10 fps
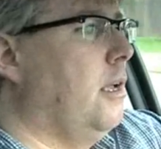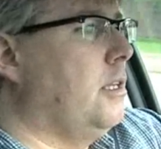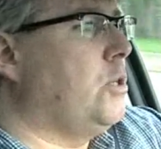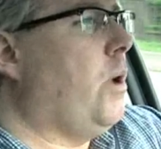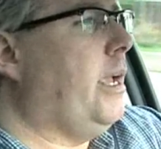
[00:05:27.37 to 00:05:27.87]

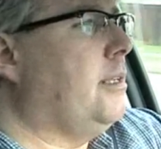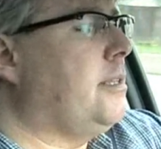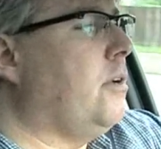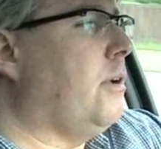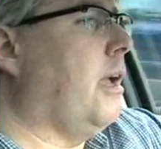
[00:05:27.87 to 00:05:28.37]
So I could
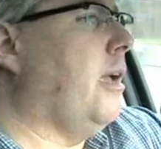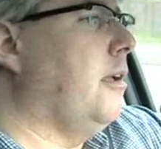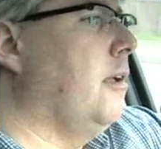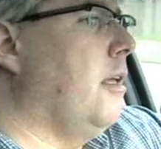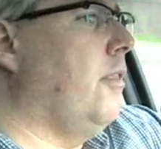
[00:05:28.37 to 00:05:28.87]
say, okay,
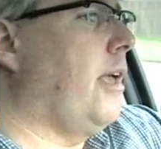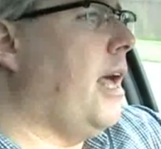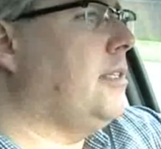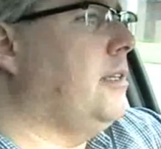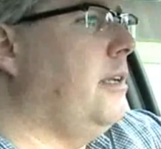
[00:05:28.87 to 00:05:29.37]
the
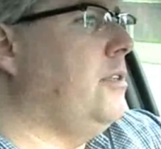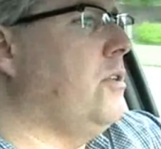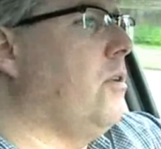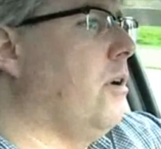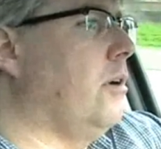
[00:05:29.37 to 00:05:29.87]
gasoline's
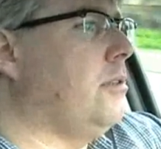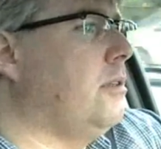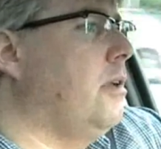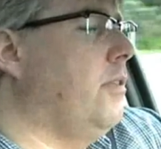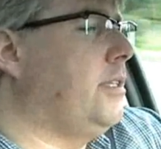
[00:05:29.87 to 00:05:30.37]
yours,
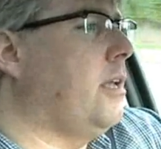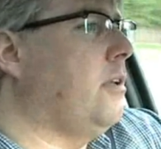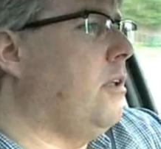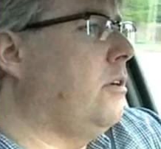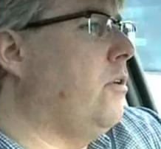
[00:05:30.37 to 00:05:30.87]
the
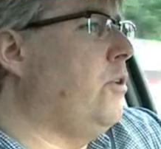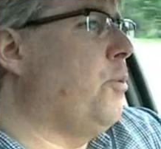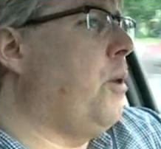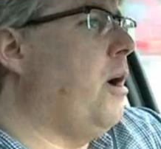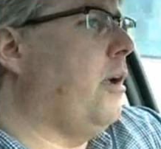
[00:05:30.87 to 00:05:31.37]
$10 note in
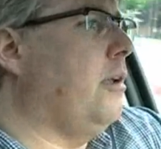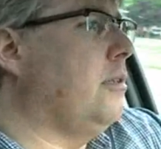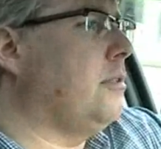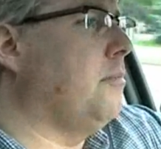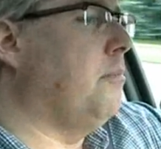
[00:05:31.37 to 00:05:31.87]
your pocket
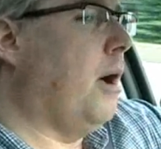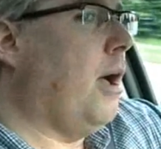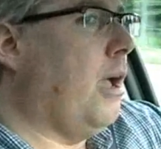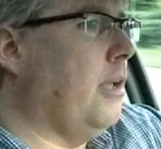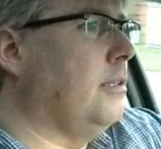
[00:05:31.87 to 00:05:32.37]
is
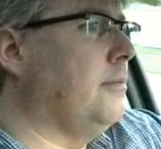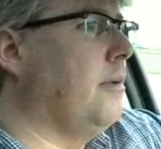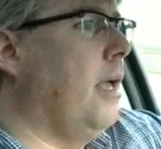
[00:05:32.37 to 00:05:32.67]
mine,